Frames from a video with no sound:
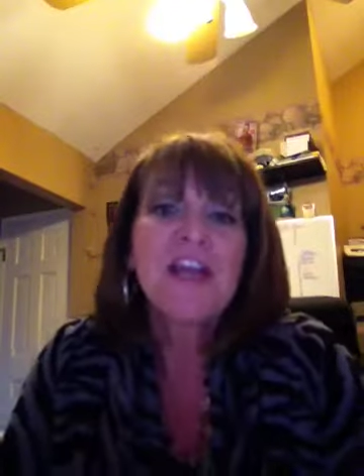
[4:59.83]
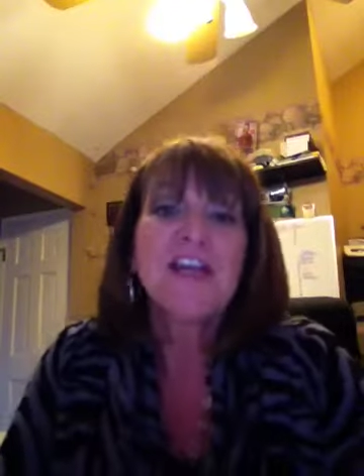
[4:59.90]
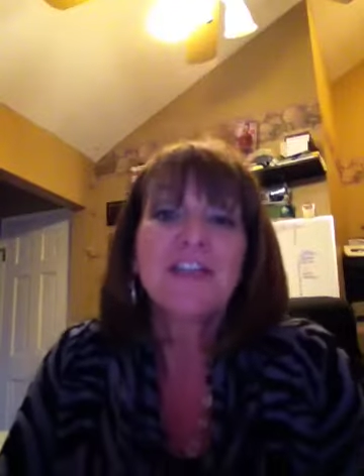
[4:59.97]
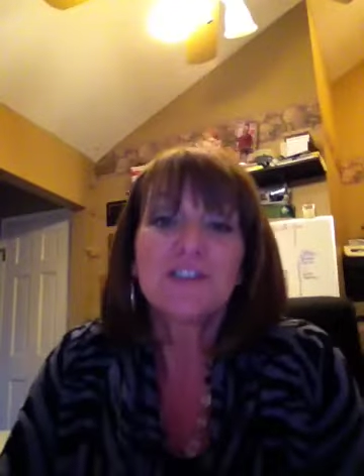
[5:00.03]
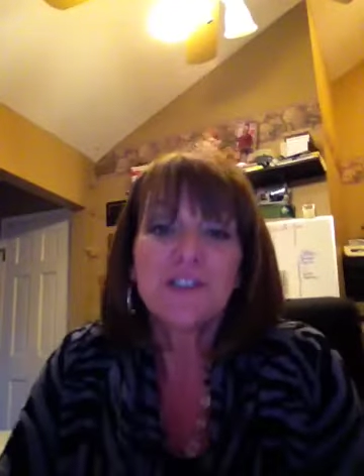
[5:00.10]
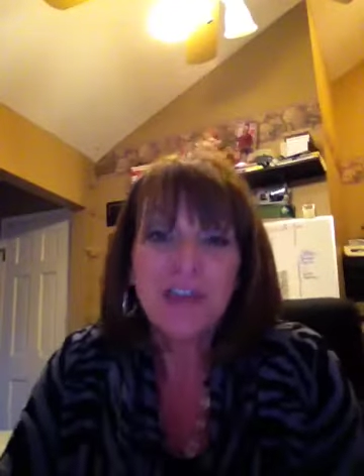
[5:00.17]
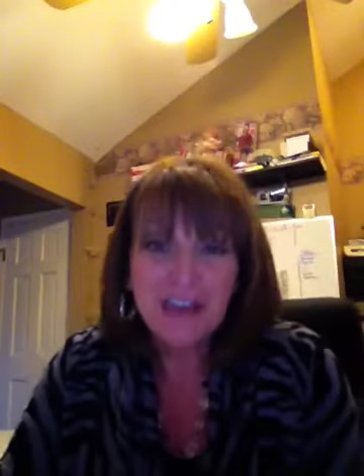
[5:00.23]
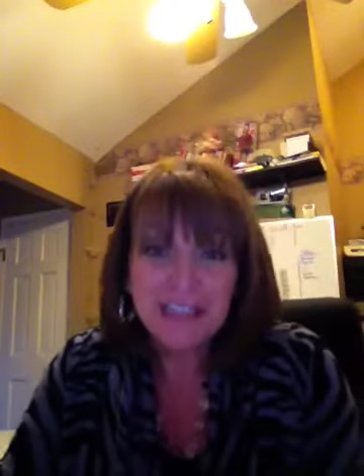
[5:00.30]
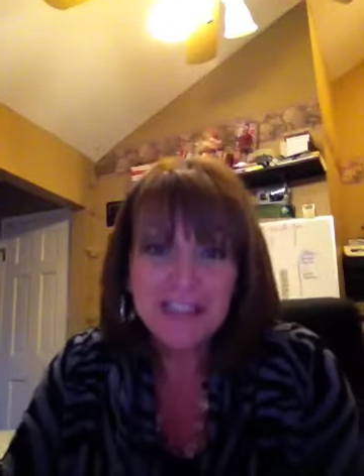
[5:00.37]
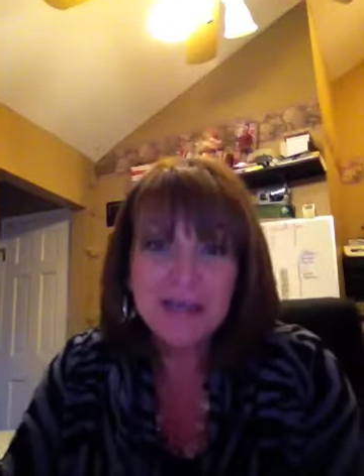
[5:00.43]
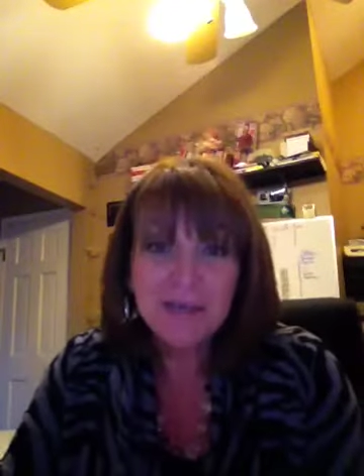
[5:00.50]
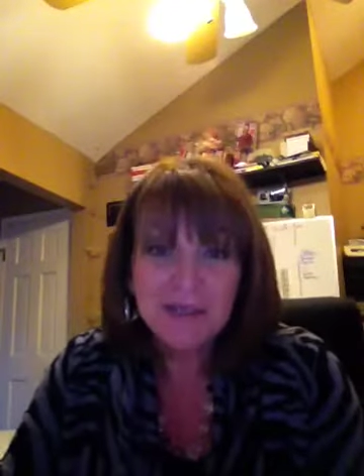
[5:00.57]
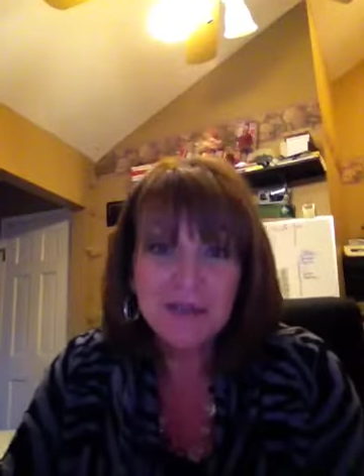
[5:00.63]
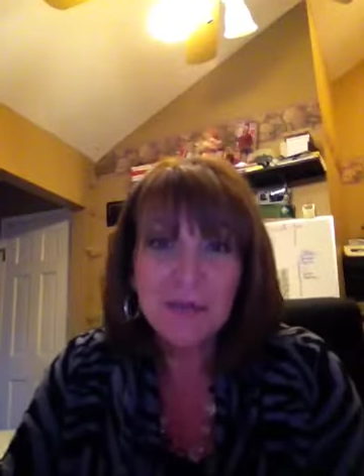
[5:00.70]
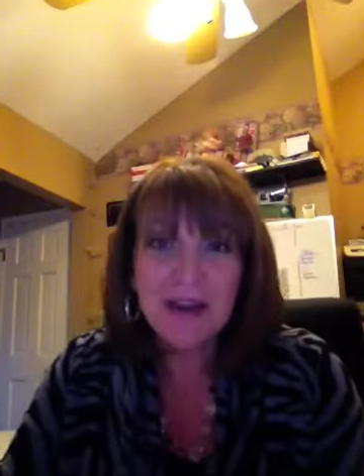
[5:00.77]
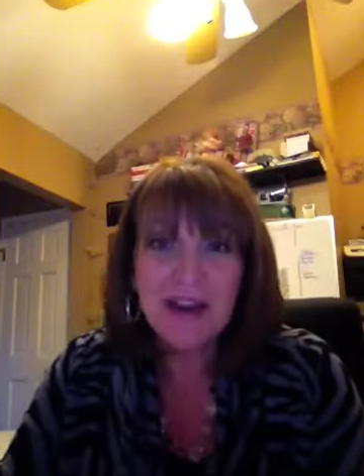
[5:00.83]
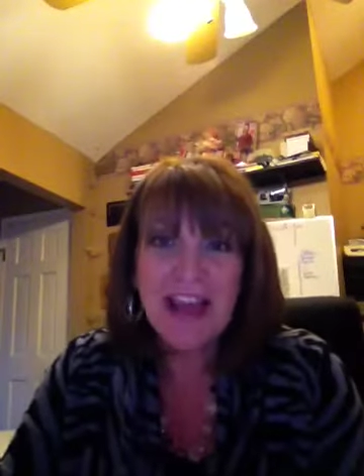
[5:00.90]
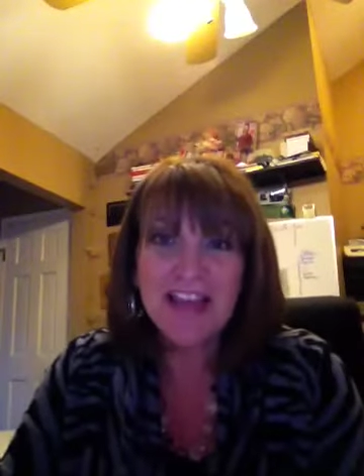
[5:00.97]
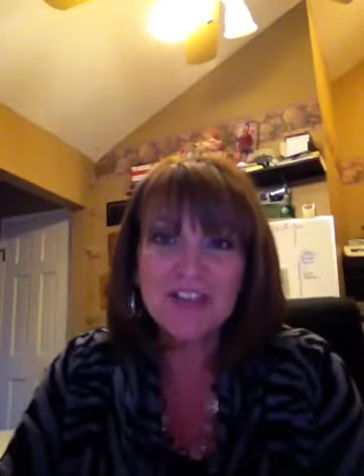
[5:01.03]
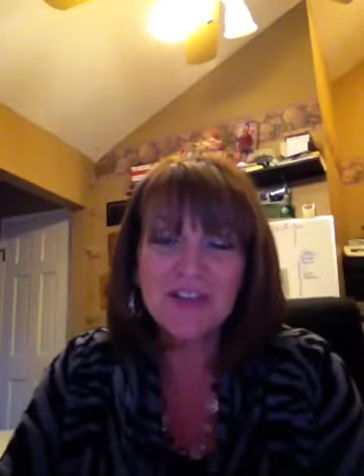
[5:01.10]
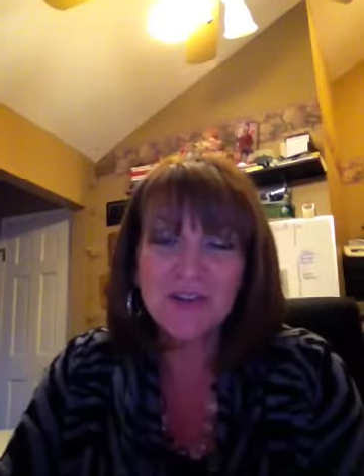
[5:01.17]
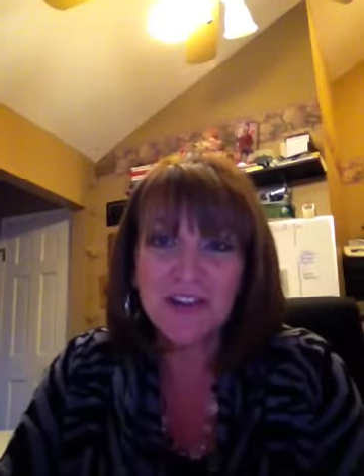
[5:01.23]
So that's the best way to
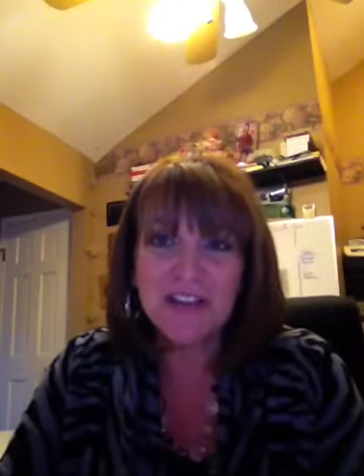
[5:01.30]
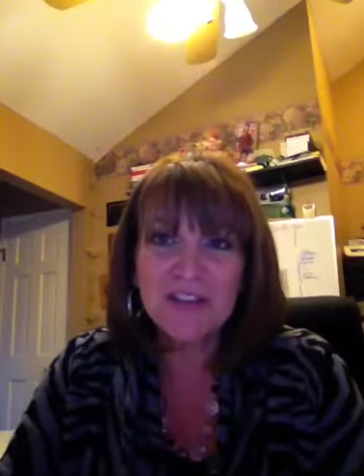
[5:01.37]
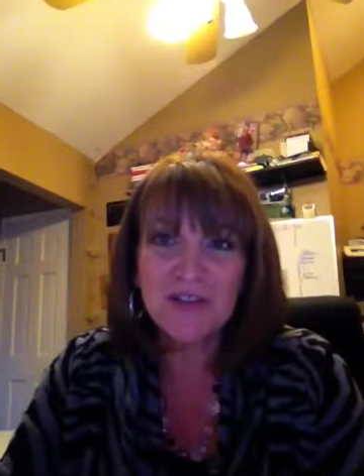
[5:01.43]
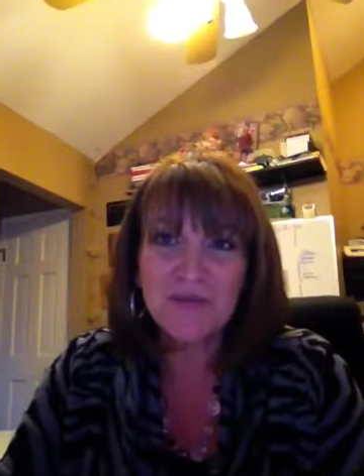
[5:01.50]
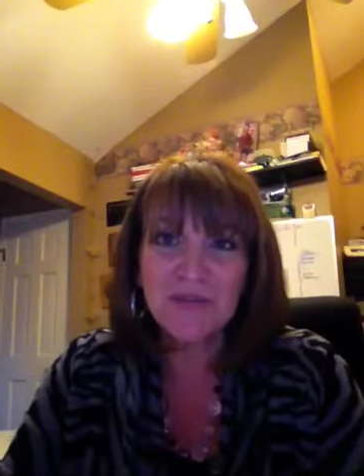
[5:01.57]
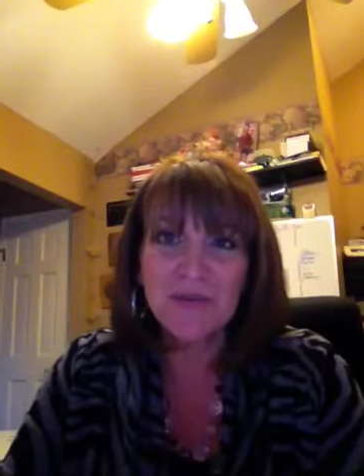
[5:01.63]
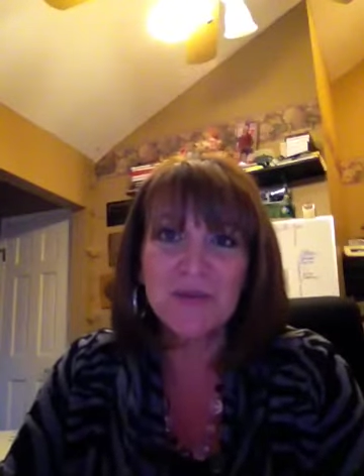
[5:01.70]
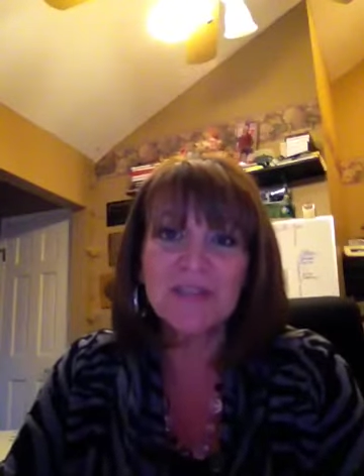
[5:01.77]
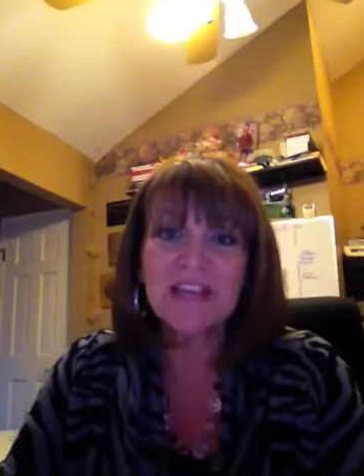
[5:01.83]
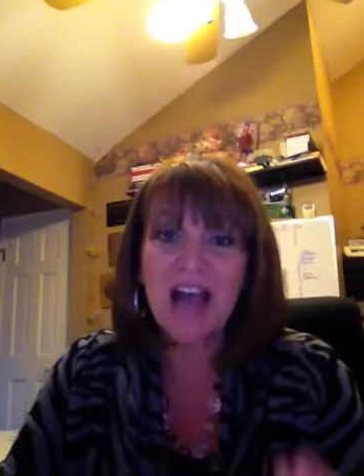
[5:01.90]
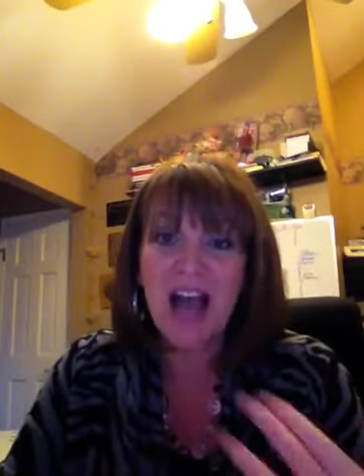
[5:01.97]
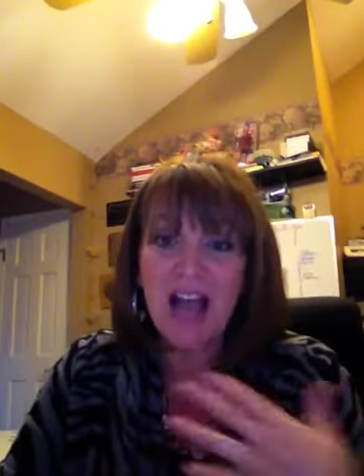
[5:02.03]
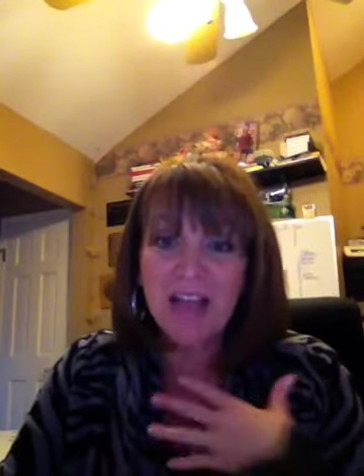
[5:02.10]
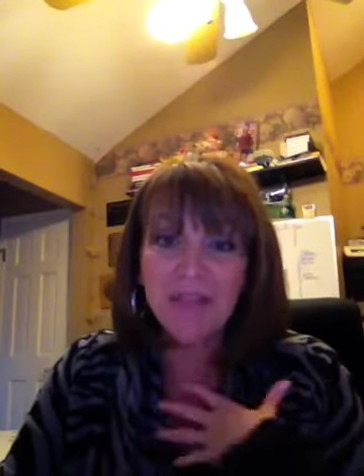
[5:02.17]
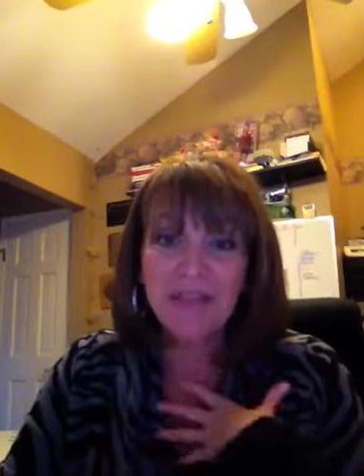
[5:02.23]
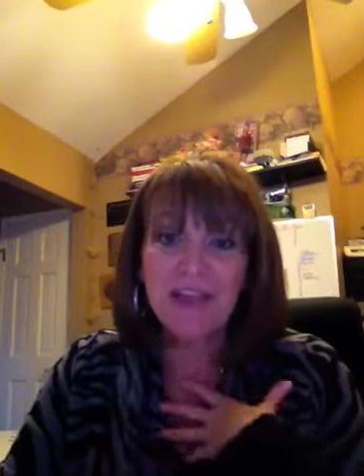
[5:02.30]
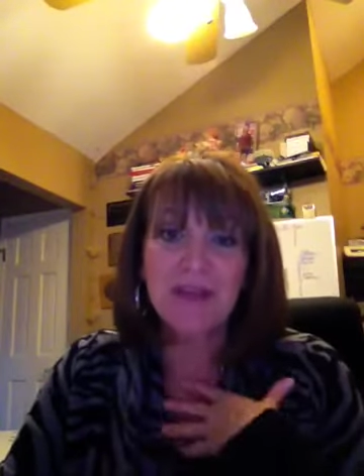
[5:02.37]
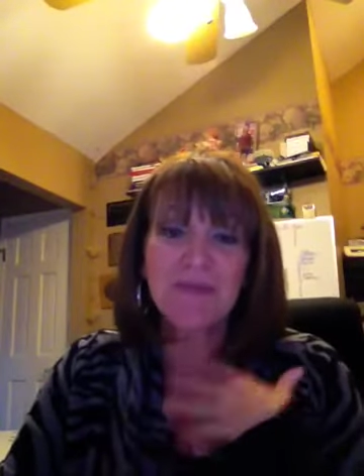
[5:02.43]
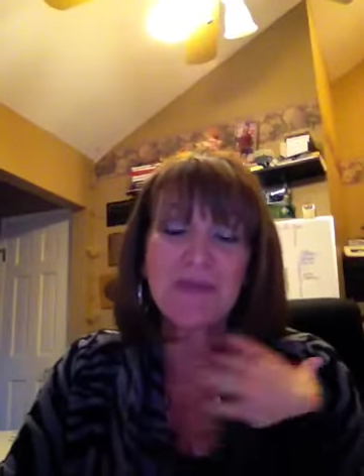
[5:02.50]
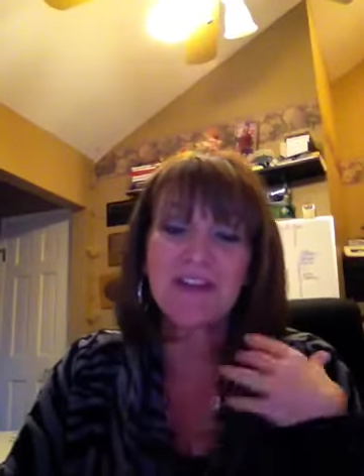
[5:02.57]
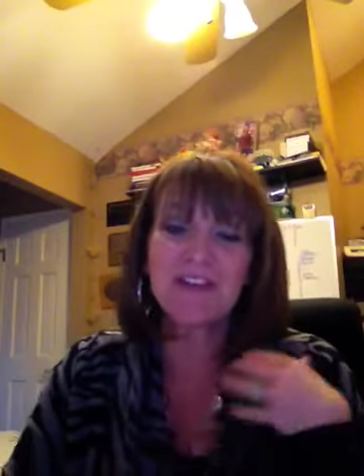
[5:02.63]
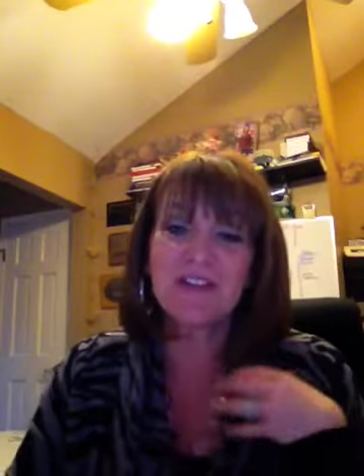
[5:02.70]
end your interviews, I
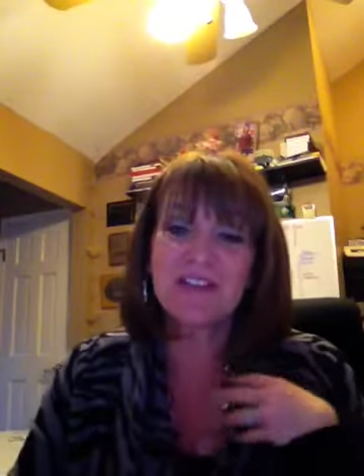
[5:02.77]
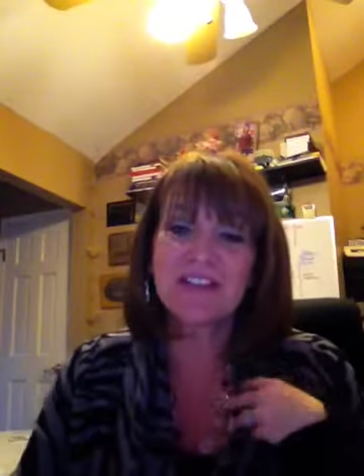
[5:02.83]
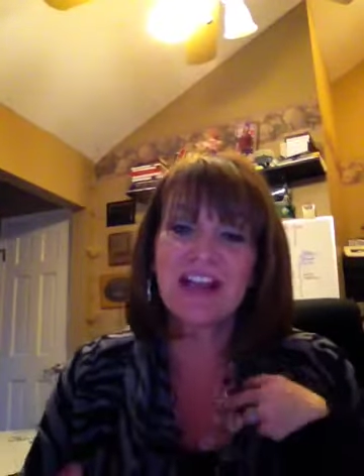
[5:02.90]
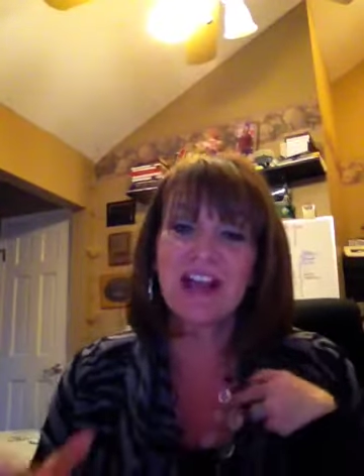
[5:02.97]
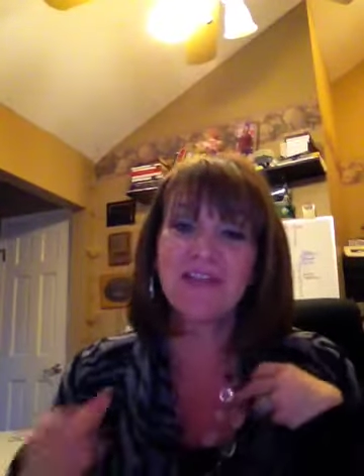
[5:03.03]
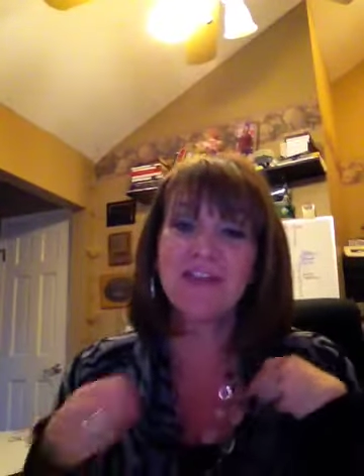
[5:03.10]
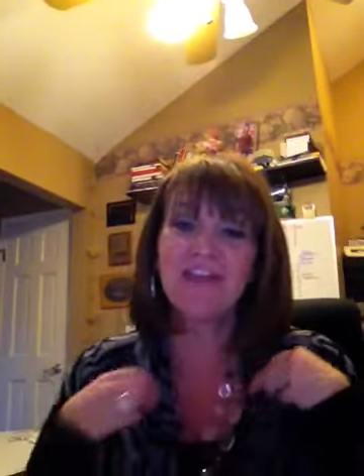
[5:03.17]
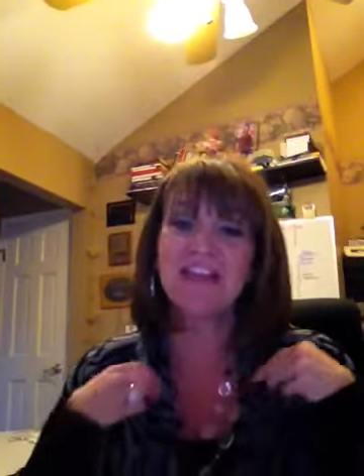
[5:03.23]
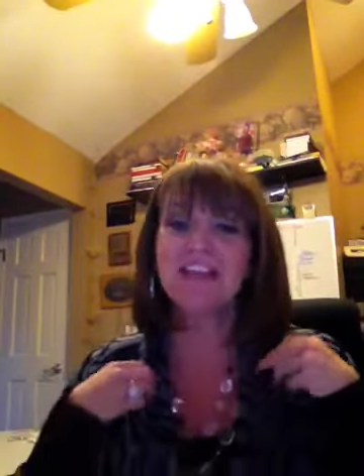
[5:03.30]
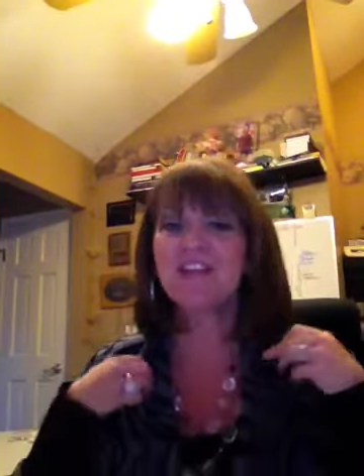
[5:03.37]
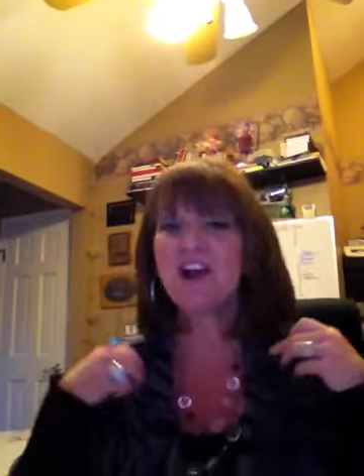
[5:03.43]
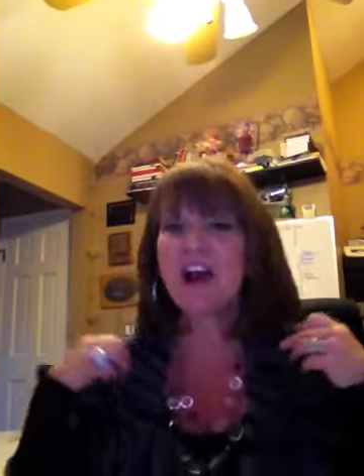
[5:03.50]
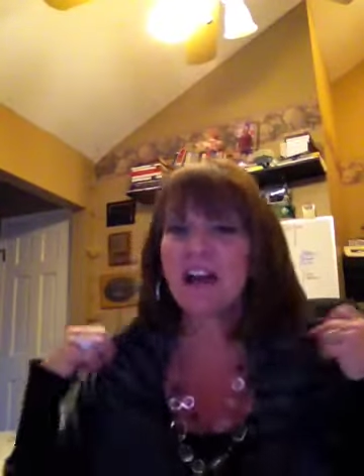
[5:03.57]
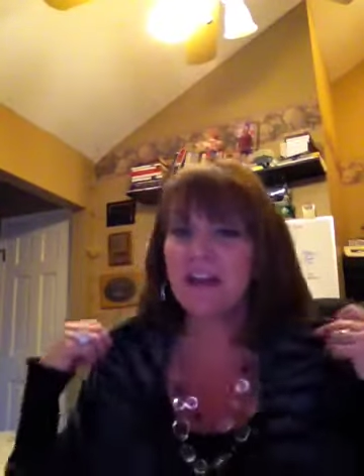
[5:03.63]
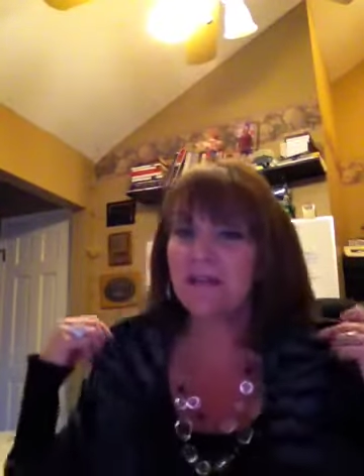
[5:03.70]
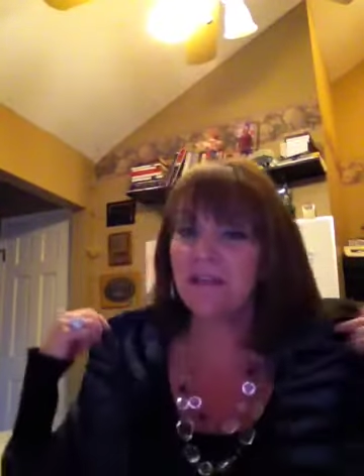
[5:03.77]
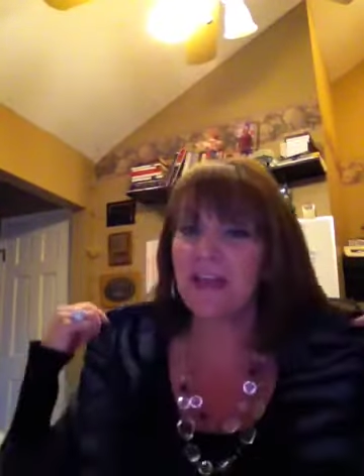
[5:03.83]
think, because I think it kind of